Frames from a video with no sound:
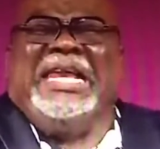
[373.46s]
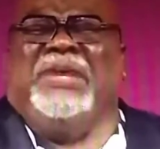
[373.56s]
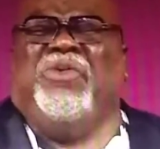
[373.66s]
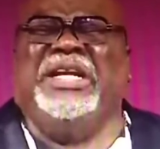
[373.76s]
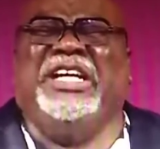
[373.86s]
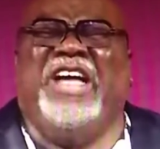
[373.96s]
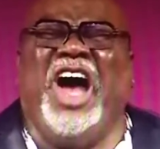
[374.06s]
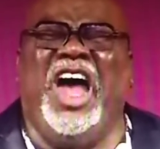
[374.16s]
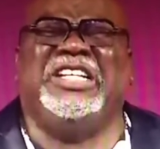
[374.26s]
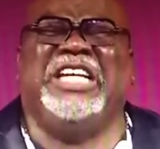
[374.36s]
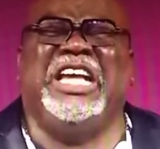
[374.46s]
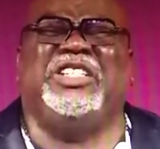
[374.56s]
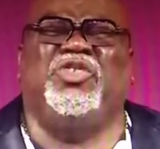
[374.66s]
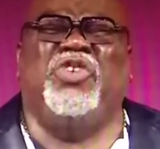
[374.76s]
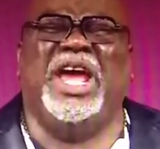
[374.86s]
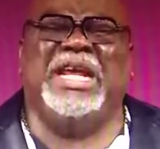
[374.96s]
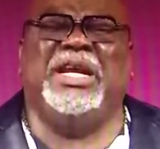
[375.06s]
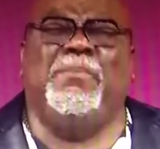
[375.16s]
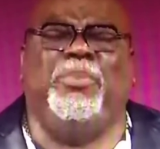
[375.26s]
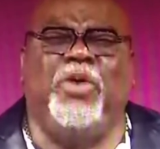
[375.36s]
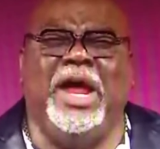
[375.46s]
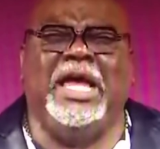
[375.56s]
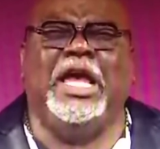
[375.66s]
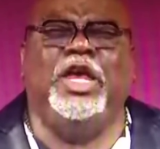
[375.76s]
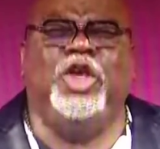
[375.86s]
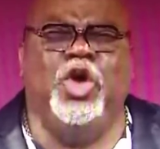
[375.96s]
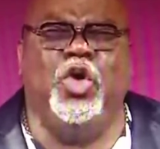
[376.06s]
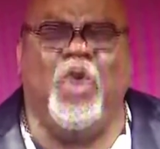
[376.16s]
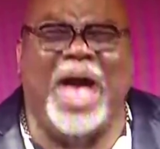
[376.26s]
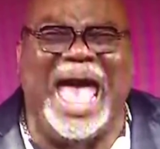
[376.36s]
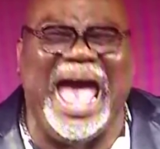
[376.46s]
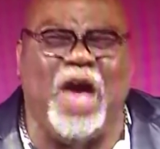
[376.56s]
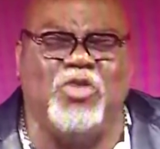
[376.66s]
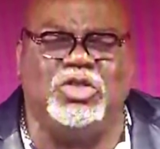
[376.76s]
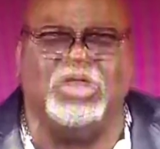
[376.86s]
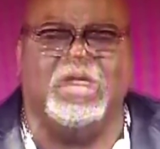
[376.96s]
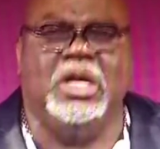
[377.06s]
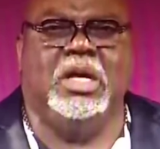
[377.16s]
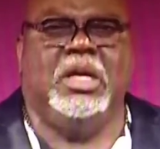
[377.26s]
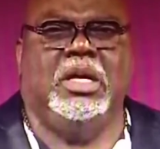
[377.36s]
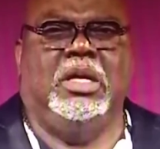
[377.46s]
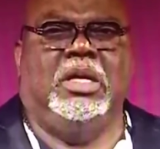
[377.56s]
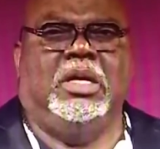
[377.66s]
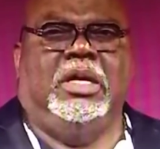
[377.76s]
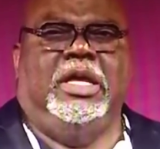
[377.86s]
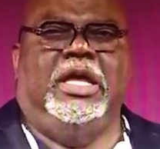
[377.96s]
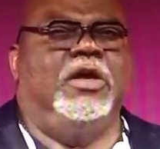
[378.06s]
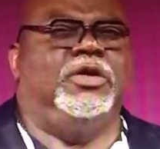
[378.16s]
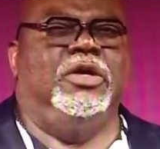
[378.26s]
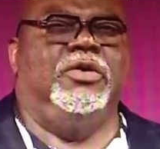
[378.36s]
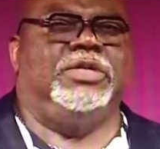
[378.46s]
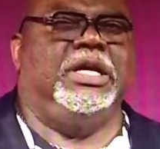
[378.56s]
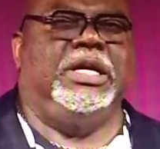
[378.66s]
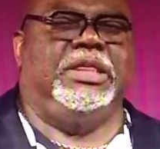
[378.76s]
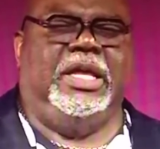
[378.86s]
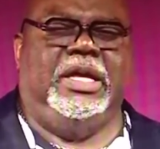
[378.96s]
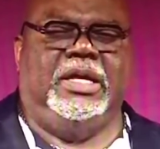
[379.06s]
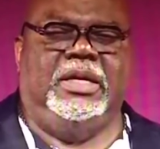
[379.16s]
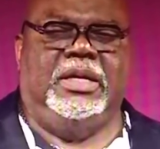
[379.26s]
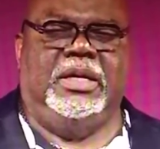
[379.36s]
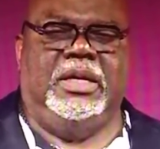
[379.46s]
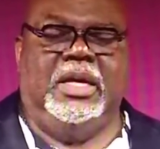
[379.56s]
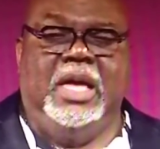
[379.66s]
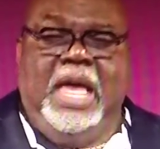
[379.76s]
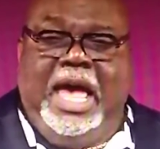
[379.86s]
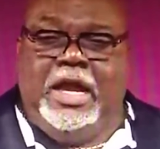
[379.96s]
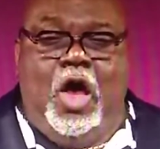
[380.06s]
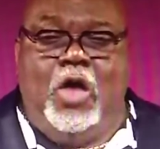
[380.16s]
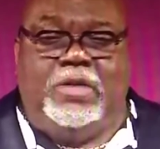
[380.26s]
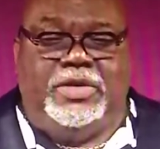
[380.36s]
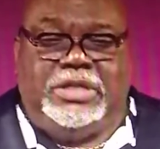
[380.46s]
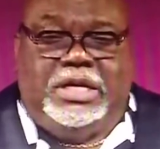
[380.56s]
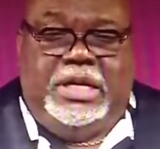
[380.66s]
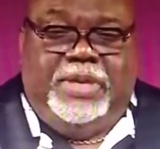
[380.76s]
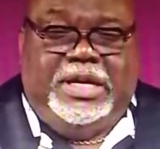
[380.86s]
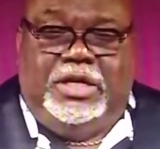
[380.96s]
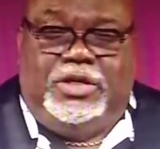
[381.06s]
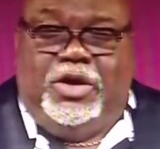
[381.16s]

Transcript: when God gets ready to bring you out, he'll use anything. And all of a sudden, he began to turn